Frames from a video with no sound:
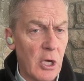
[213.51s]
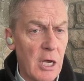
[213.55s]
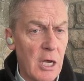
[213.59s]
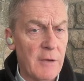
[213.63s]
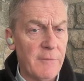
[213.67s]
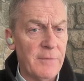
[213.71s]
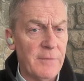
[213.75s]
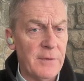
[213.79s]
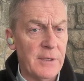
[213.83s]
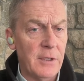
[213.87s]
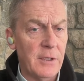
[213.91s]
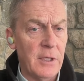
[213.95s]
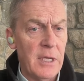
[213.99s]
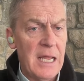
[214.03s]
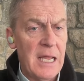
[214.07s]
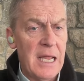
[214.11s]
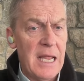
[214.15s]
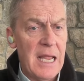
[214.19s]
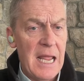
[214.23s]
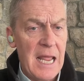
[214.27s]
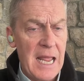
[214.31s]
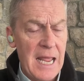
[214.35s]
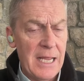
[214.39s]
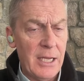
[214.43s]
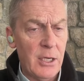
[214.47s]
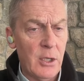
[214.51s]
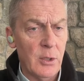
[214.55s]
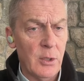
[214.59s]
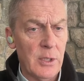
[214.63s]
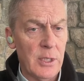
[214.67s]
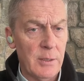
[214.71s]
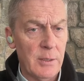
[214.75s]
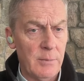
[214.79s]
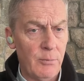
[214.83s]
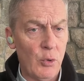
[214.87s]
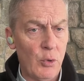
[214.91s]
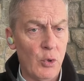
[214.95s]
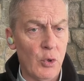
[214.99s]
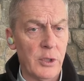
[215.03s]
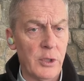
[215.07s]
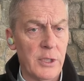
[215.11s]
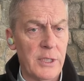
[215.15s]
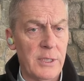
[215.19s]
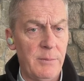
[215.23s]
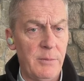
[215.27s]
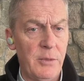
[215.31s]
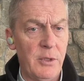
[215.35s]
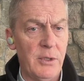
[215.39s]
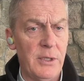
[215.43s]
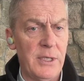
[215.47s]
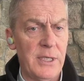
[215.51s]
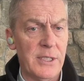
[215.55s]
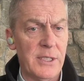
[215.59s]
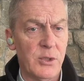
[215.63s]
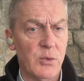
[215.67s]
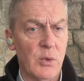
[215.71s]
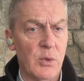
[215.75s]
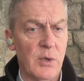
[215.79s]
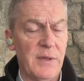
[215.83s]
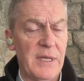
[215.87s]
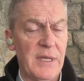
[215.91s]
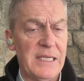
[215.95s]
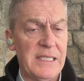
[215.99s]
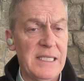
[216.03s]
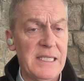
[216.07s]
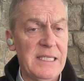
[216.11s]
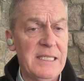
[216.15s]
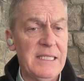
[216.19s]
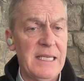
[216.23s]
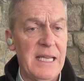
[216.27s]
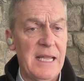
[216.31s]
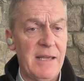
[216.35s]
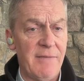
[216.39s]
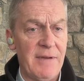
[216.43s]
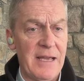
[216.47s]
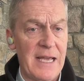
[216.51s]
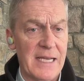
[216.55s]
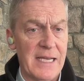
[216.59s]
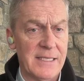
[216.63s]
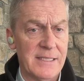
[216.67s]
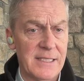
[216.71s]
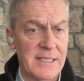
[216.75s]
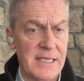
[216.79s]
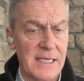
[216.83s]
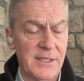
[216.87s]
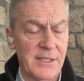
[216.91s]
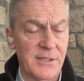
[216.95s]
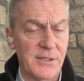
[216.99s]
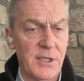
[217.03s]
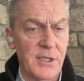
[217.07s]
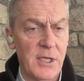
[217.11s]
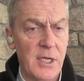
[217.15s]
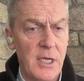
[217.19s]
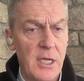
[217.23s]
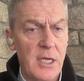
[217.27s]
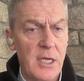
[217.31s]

often anchored in poor communities where they didn't have access